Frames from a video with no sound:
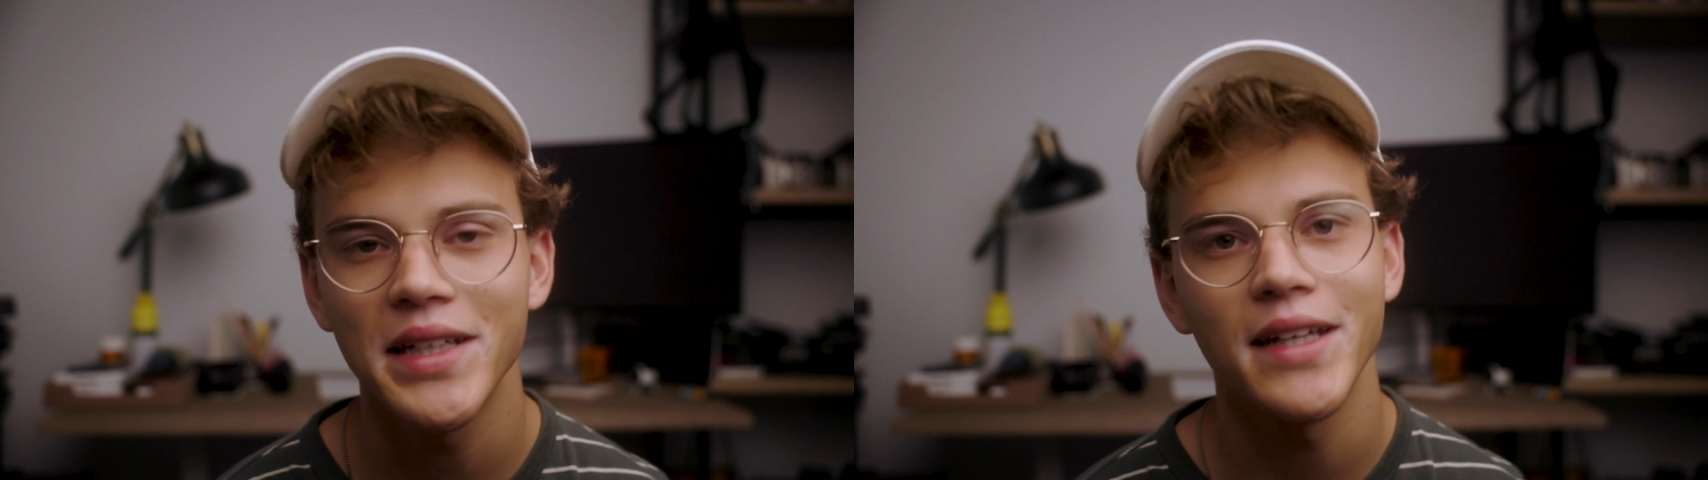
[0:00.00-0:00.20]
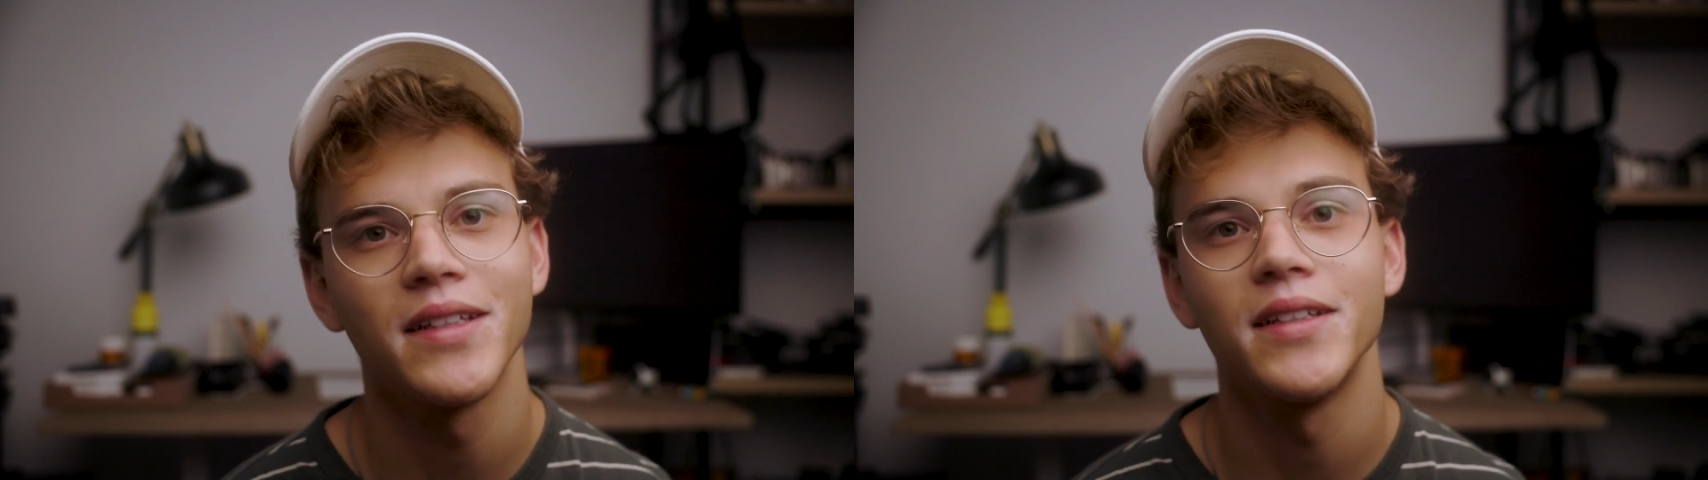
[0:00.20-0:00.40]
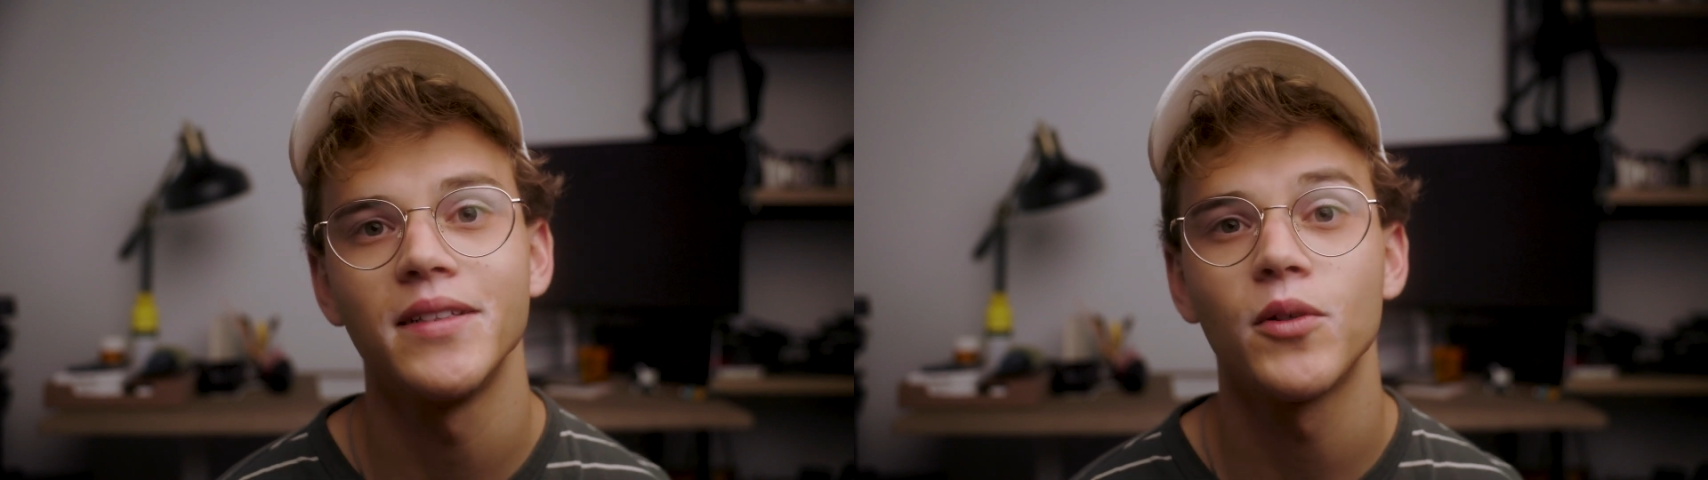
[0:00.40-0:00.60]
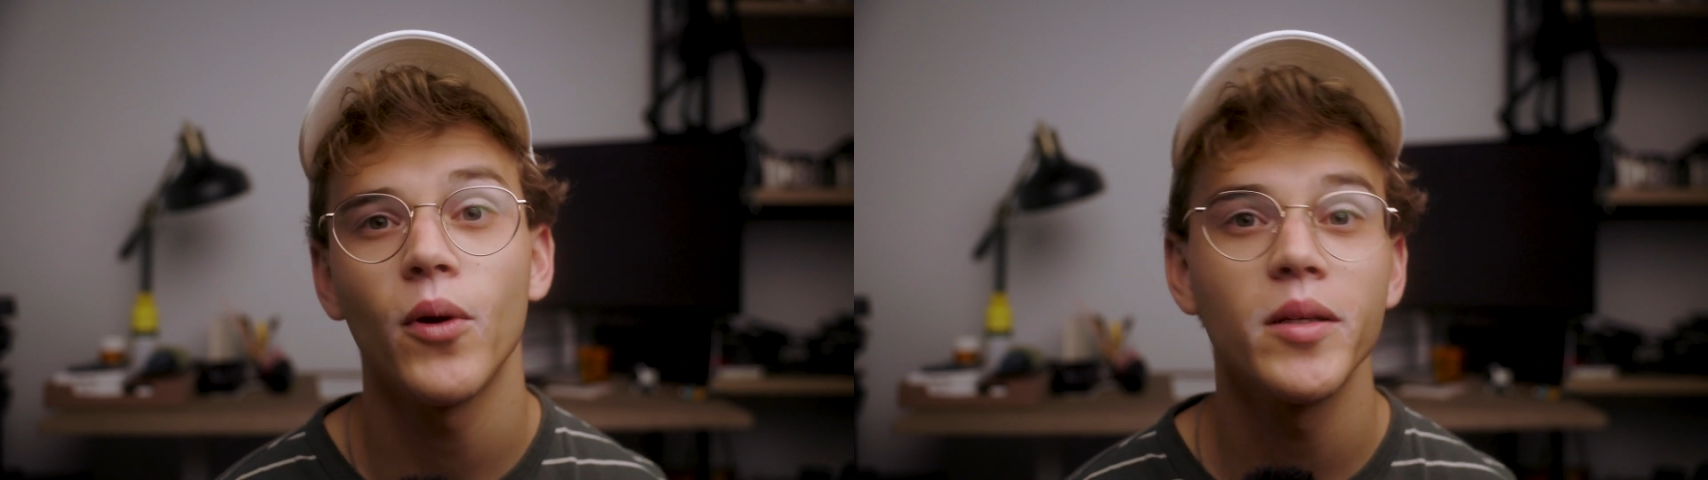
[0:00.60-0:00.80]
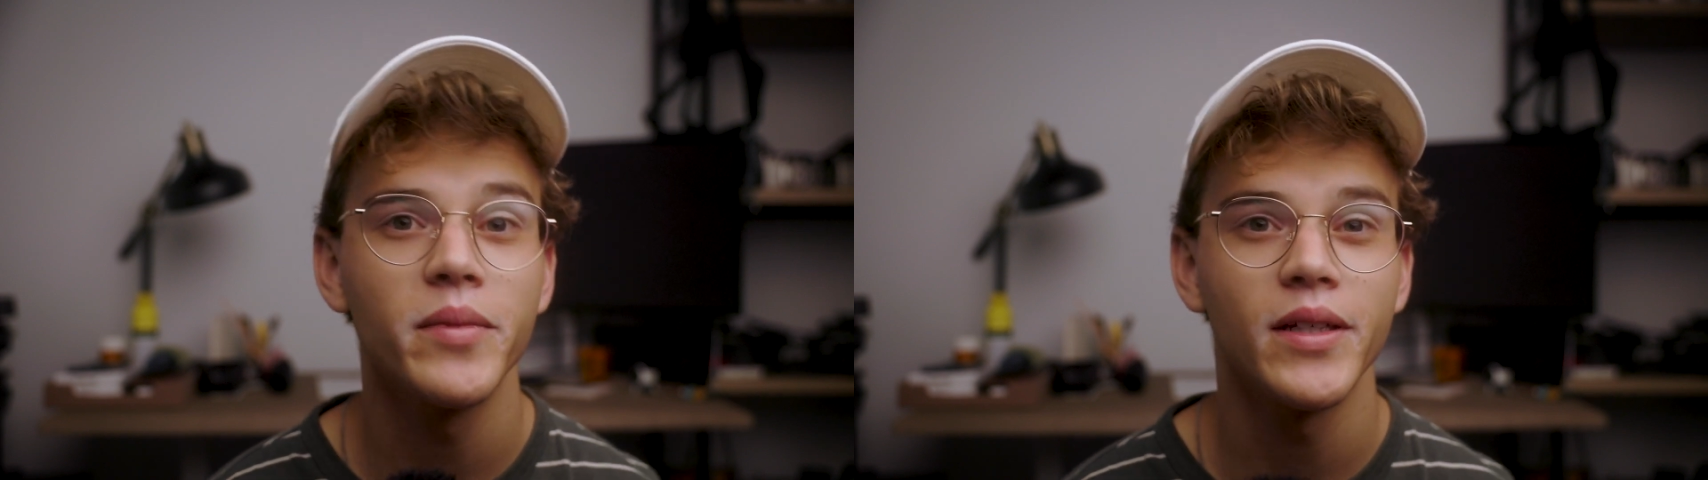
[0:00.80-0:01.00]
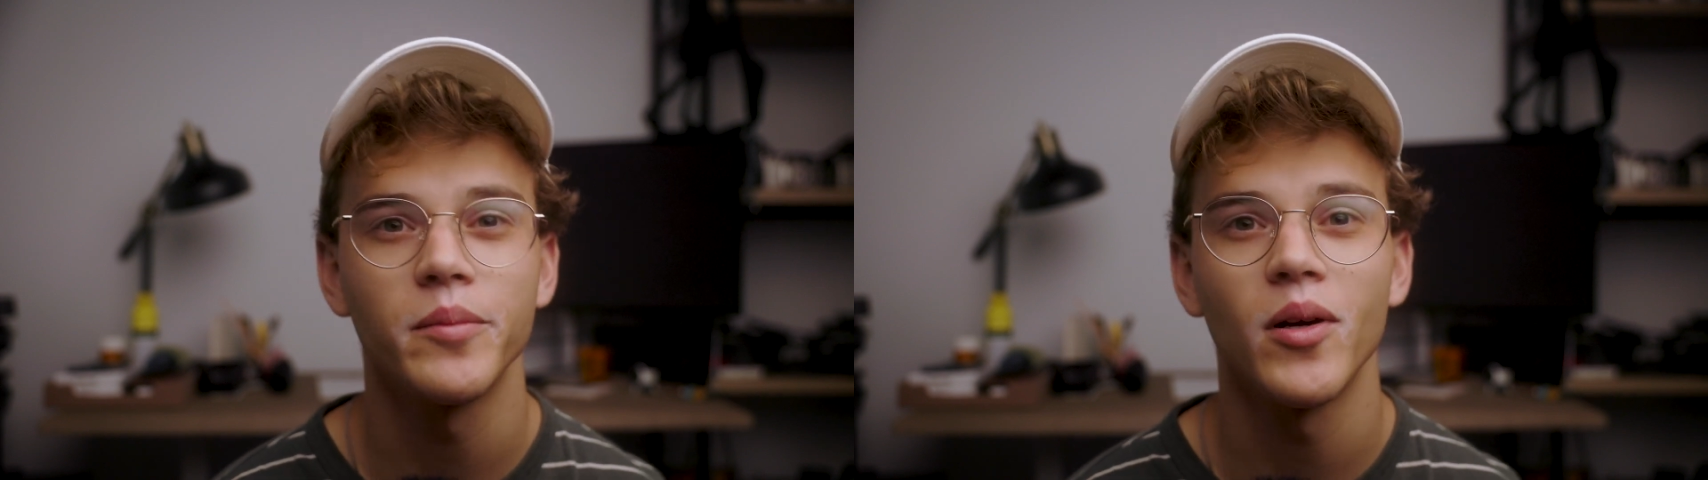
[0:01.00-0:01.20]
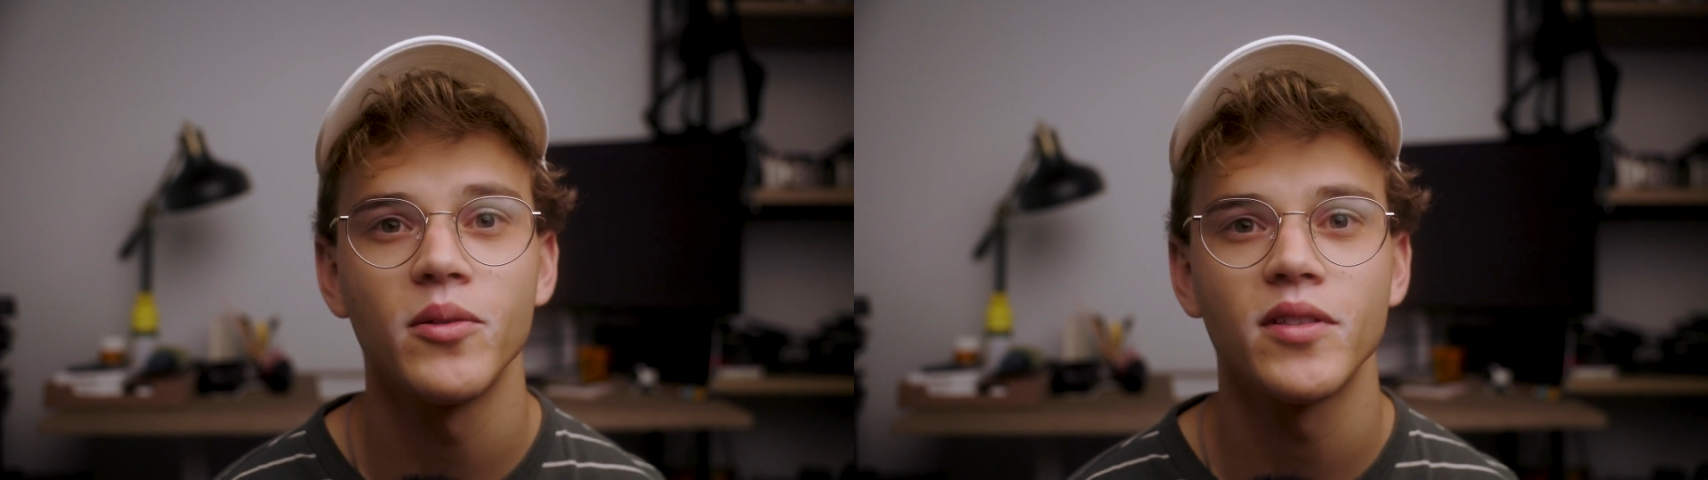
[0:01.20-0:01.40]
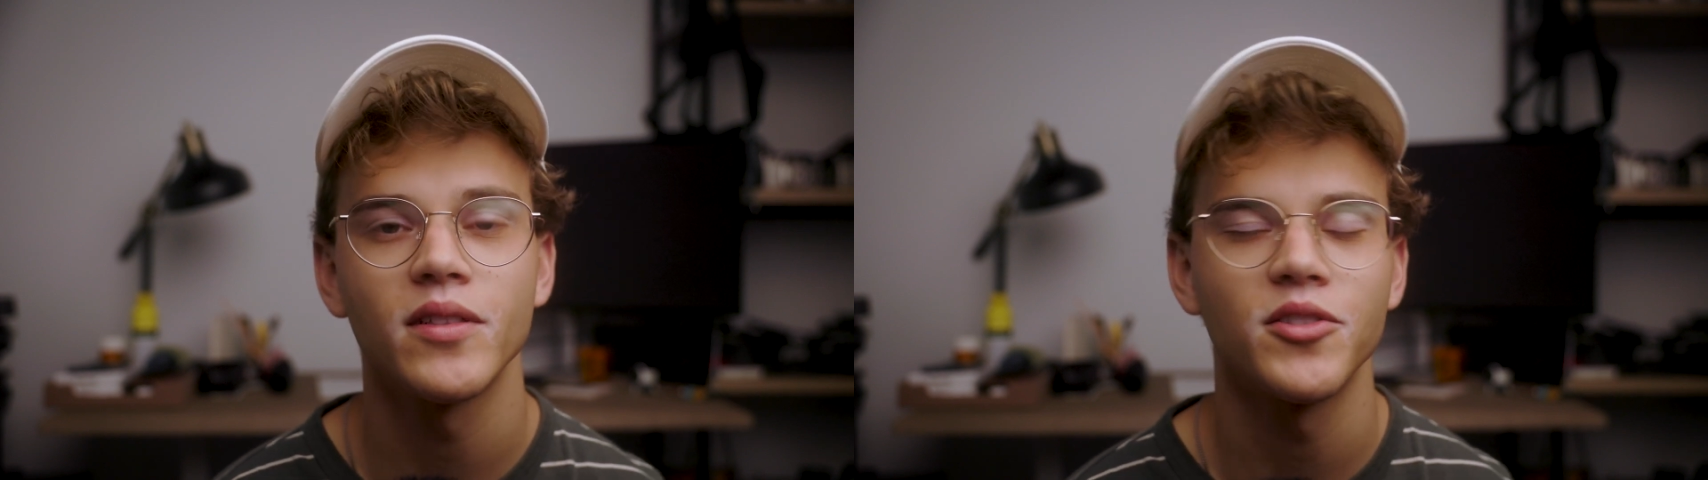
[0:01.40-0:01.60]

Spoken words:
edited quite a bit in post,